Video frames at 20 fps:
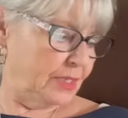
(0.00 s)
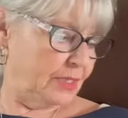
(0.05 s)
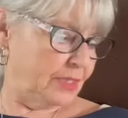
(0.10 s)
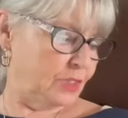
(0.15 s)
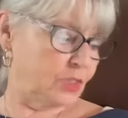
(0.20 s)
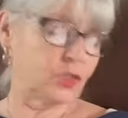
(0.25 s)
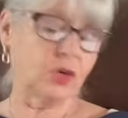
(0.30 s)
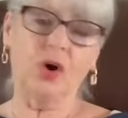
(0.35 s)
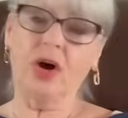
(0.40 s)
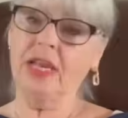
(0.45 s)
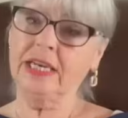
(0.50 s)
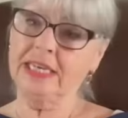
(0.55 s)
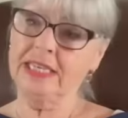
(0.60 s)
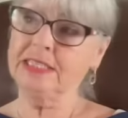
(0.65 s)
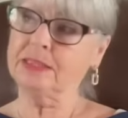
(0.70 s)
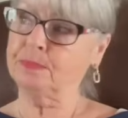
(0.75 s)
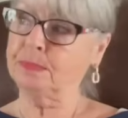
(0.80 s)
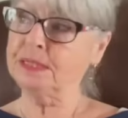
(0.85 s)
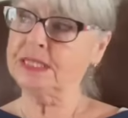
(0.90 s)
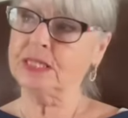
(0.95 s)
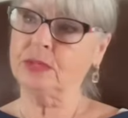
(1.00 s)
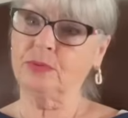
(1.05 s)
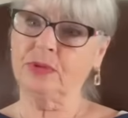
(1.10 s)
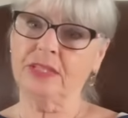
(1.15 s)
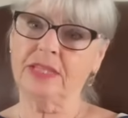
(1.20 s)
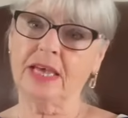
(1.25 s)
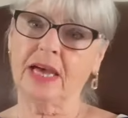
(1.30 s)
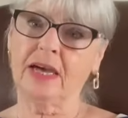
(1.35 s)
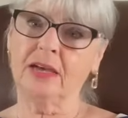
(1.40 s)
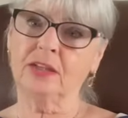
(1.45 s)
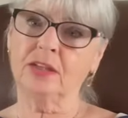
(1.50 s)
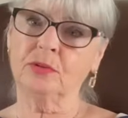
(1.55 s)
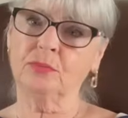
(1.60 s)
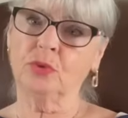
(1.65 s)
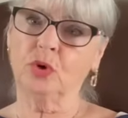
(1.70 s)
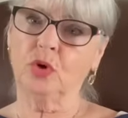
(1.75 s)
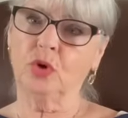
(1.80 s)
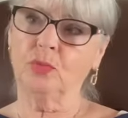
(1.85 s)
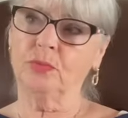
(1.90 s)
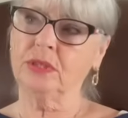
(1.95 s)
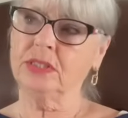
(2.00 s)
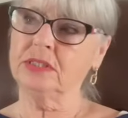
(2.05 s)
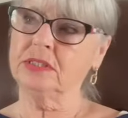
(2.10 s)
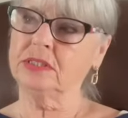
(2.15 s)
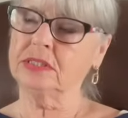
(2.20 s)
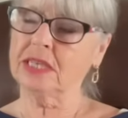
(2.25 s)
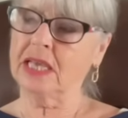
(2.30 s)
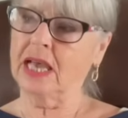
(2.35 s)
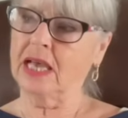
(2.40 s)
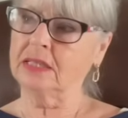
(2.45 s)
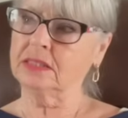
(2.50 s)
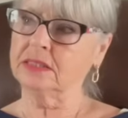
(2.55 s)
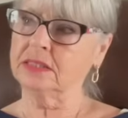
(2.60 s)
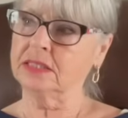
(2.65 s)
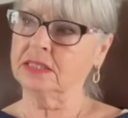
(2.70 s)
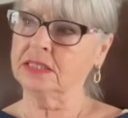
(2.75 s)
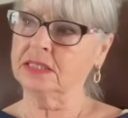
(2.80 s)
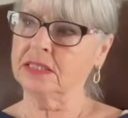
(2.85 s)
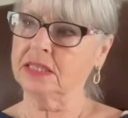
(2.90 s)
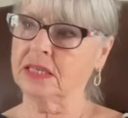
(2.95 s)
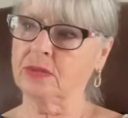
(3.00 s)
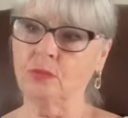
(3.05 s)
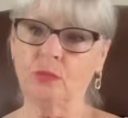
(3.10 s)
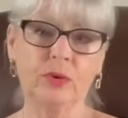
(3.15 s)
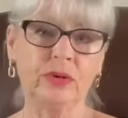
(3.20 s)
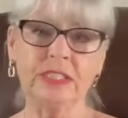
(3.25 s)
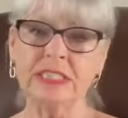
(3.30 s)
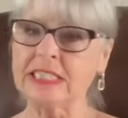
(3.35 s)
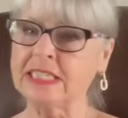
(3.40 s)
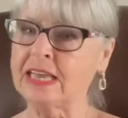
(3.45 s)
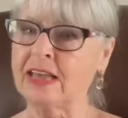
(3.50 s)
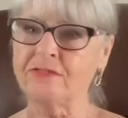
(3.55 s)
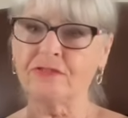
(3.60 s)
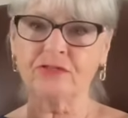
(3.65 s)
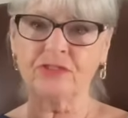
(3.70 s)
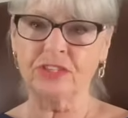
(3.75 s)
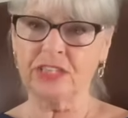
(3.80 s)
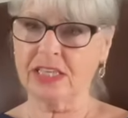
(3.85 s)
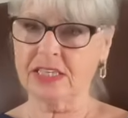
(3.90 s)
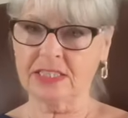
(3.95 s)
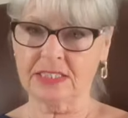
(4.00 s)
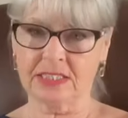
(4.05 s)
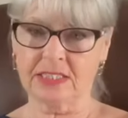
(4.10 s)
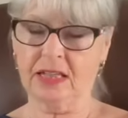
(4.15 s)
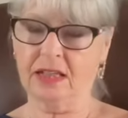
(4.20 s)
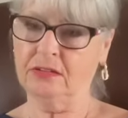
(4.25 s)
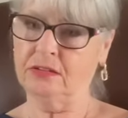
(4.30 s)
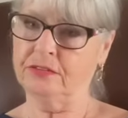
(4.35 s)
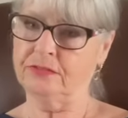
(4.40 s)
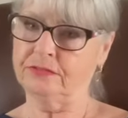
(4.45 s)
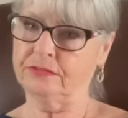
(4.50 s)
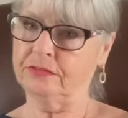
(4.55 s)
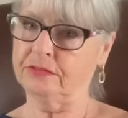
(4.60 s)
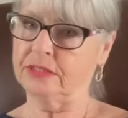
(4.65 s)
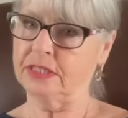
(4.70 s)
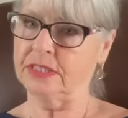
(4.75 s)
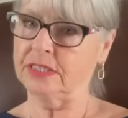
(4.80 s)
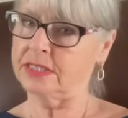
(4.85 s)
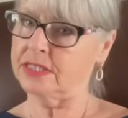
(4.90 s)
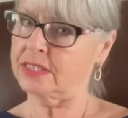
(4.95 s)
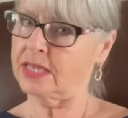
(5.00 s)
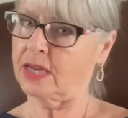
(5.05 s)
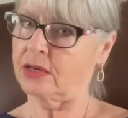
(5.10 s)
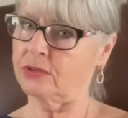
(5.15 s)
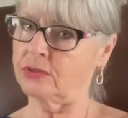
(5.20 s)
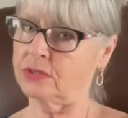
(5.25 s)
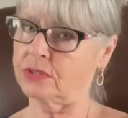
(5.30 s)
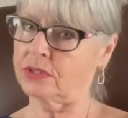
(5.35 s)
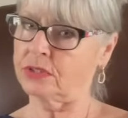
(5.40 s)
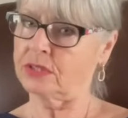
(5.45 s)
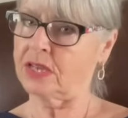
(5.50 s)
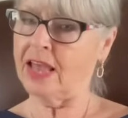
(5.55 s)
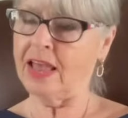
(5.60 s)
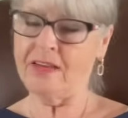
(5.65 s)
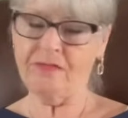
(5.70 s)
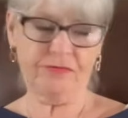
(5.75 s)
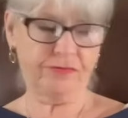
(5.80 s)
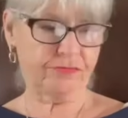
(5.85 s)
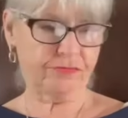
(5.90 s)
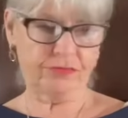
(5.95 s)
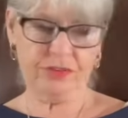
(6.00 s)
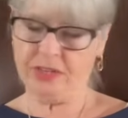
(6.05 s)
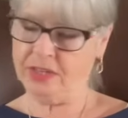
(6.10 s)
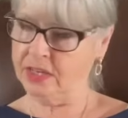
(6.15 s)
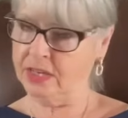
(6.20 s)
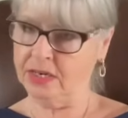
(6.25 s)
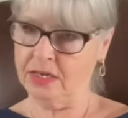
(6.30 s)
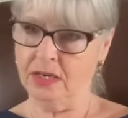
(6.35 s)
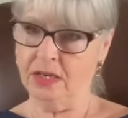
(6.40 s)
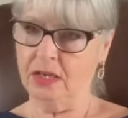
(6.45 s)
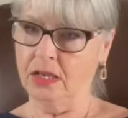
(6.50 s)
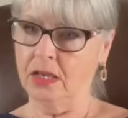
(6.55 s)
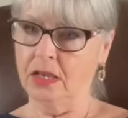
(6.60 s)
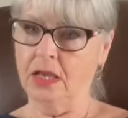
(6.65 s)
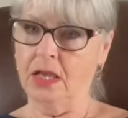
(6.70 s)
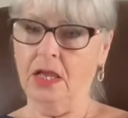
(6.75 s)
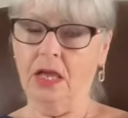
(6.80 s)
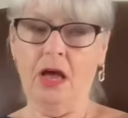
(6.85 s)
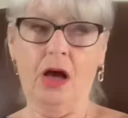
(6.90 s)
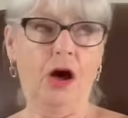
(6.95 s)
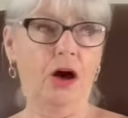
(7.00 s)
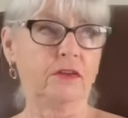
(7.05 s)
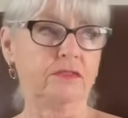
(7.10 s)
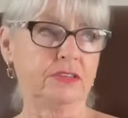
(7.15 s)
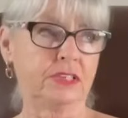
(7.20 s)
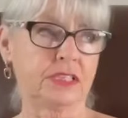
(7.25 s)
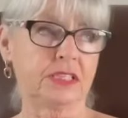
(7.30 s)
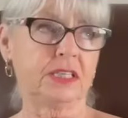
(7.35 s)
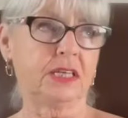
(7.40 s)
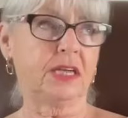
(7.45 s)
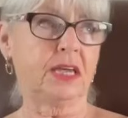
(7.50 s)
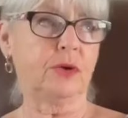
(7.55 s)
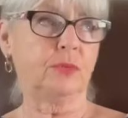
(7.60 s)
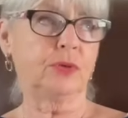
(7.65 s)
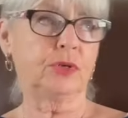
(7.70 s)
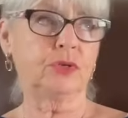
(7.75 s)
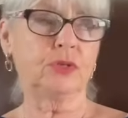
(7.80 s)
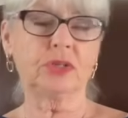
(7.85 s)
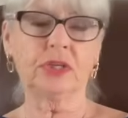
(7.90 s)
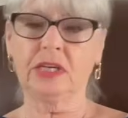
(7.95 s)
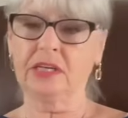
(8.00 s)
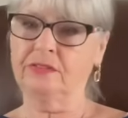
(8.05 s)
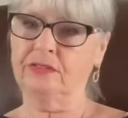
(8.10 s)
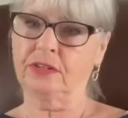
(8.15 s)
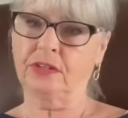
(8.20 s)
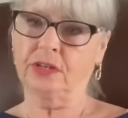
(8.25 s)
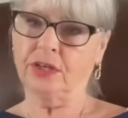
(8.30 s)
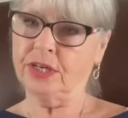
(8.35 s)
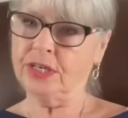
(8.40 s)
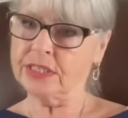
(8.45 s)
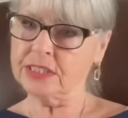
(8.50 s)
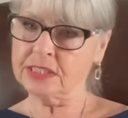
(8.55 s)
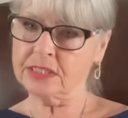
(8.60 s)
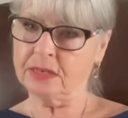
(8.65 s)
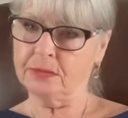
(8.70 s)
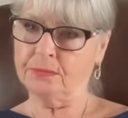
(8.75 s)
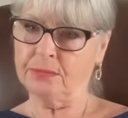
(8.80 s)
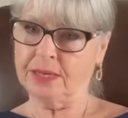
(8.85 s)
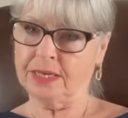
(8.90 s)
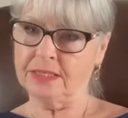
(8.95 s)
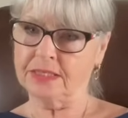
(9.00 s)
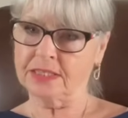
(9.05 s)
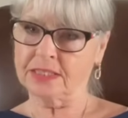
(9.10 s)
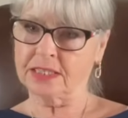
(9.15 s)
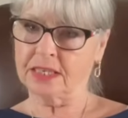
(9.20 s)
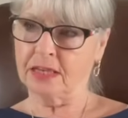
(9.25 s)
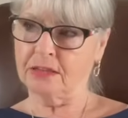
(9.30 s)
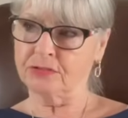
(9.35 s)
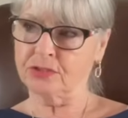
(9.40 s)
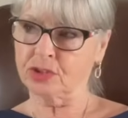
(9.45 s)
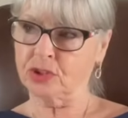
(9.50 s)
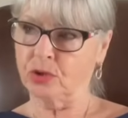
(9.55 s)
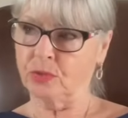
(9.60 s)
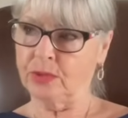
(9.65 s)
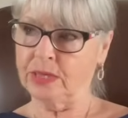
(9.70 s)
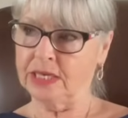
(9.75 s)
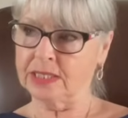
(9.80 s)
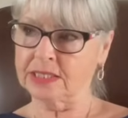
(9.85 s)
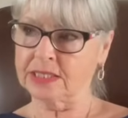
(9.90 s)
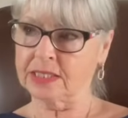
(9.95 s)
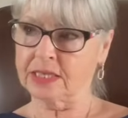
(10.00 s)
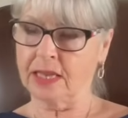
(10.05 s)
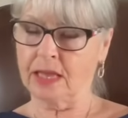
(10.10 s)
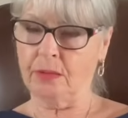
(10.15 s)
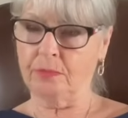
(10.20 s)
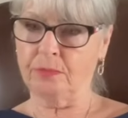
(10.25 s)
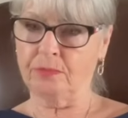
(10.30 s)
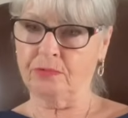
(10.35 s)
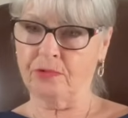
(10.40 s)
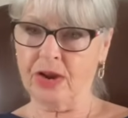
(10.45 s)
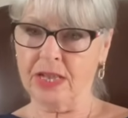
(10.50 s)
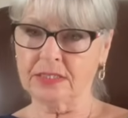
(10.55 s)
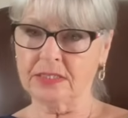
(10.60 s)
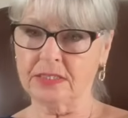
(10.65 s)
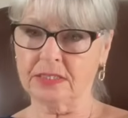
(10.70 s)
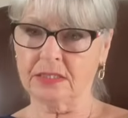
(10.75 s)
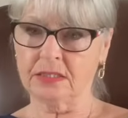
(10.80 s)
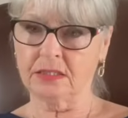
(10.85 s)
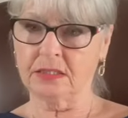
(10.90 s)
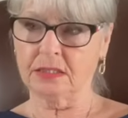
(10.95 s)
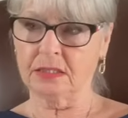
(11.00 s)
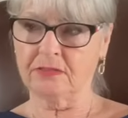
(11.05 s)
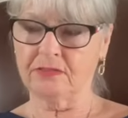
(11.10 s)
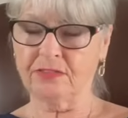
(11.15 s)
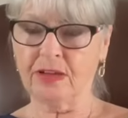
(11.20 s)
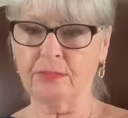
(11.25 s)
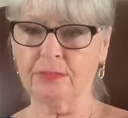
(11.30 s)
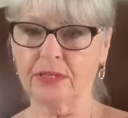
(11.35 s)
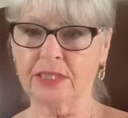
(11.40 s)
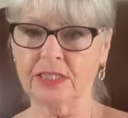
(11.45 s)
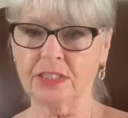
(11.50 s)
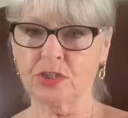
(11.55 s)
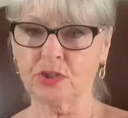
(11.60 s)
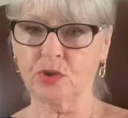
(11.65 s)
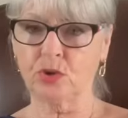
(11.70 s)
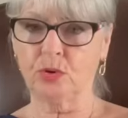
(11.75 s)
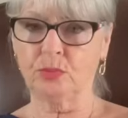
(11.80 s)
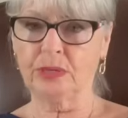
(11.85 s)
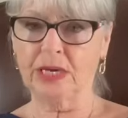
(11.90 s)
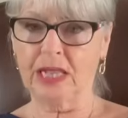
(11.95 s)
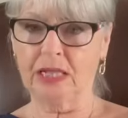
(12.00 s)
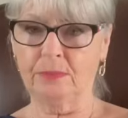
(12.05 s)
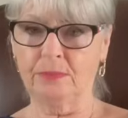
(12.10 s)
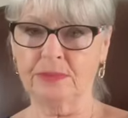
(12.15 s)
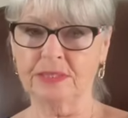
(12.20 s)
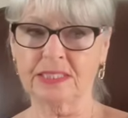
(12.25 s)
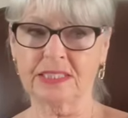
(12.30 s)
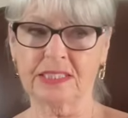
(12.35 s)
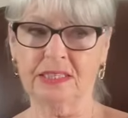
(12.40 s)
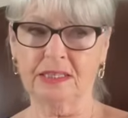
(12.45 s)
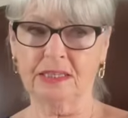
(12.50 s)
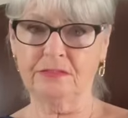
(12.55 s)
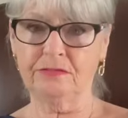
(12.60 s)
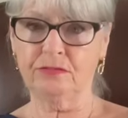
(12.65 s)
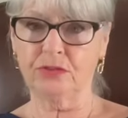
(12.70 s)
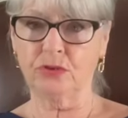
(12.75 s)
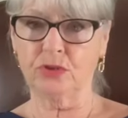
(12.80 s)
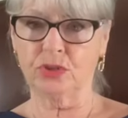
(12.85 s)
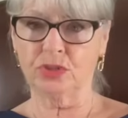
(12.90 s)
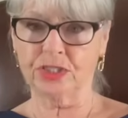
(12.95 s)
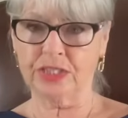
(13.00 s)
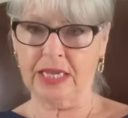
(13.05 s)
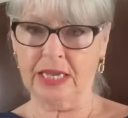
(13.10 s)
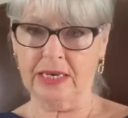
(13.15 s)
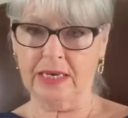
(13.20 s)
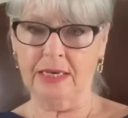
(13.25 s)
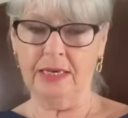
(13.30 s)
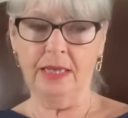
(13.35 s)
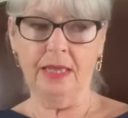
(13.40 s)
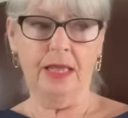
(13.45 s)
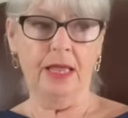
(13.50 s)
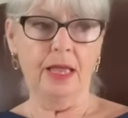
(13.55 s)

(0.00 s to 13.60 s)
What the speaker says: So, and he's busy with that at the moment. And we did everything ourselves in this house, everything. Obviously, we couldn't lift the girders in by ourselves, so we had to get friends and family to come and help us to lift those in.